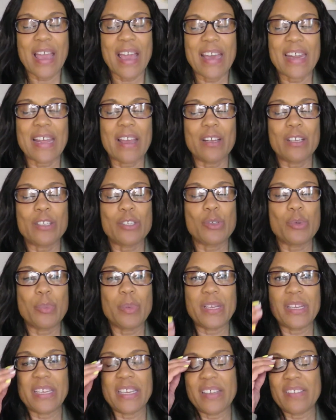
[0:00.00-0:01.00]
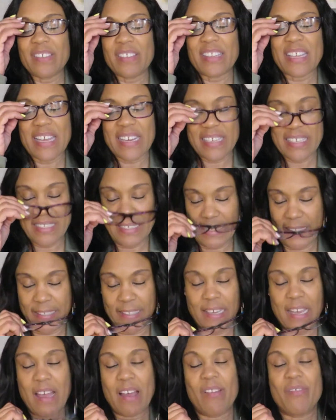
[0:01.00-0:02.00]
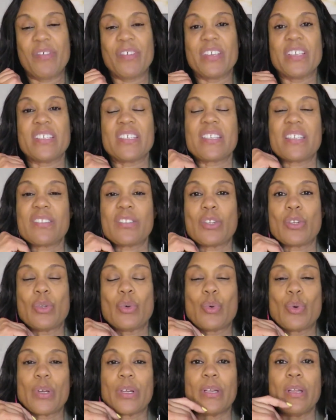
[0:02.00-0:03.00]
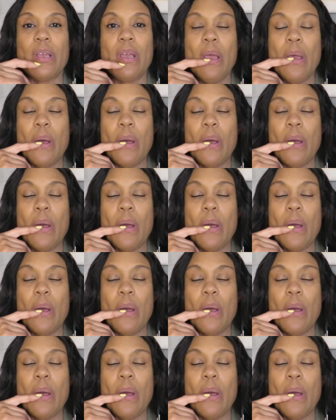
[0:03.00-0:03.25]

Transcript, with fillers: And I do believe that that is the confidence that the Lord